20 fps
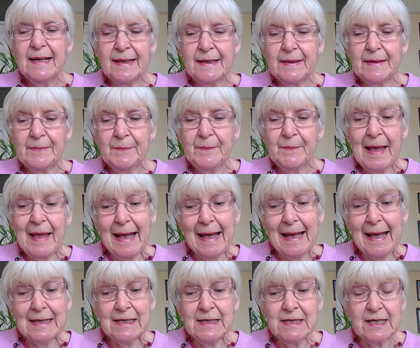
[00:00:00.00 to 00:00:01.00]
And
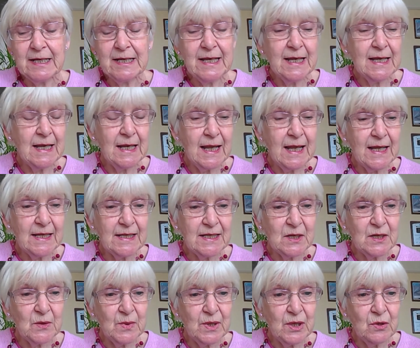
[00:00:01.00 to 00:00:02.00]
a year
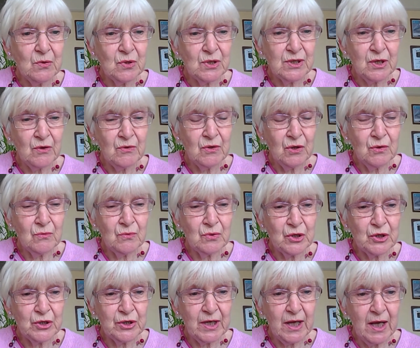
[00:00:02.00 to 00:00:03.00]
later, we also
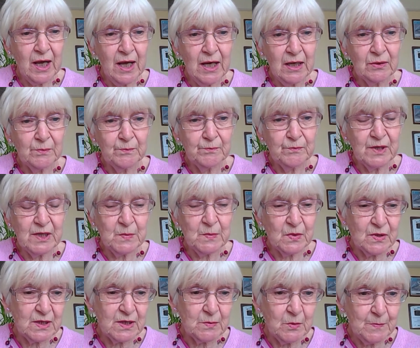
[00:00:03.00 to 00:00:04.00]
launched our
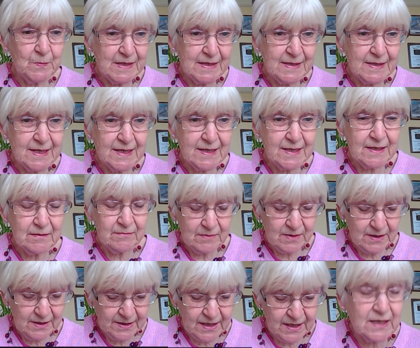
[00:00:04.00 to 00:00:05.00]
Responsible Business
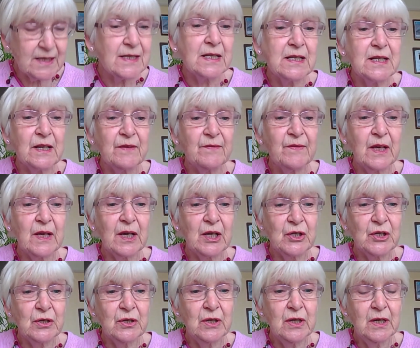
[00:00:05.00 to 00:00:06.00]
Standard
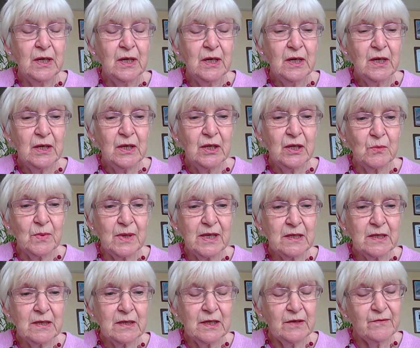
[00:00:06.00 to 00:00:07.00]
Certification that
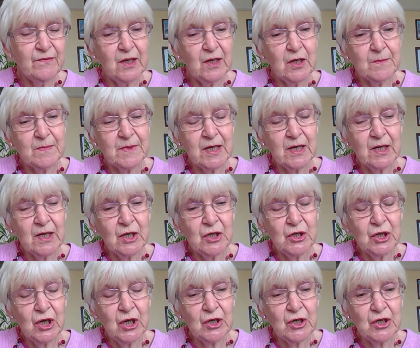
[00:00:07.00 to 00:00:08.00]
we developed in
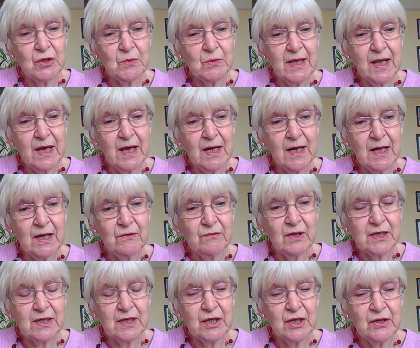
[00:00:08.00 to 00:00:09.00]
conjunction with Anglia
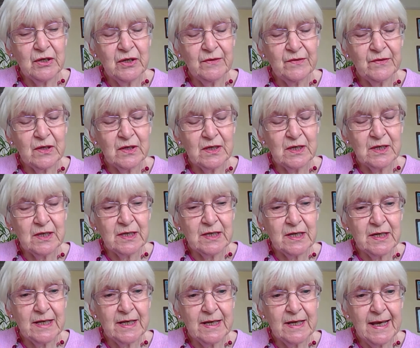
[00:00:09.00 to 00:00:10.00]
Ruskin
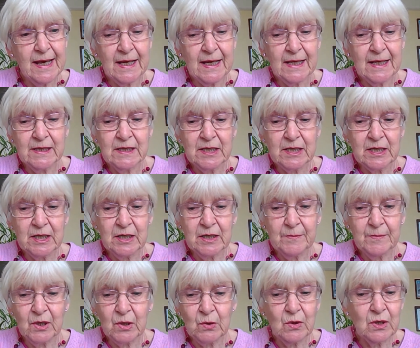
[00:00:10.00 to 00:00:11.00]
University and
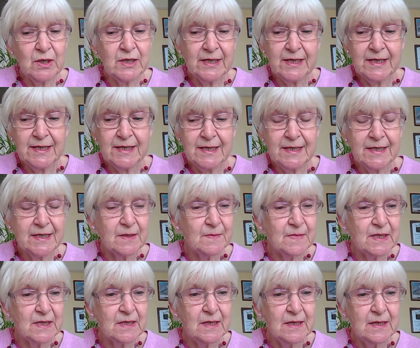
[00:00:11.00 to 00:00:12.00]
Quality
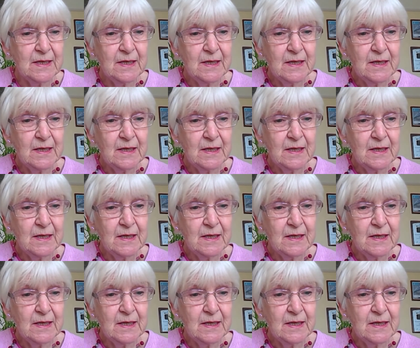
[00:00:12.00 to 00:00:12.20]
Systems.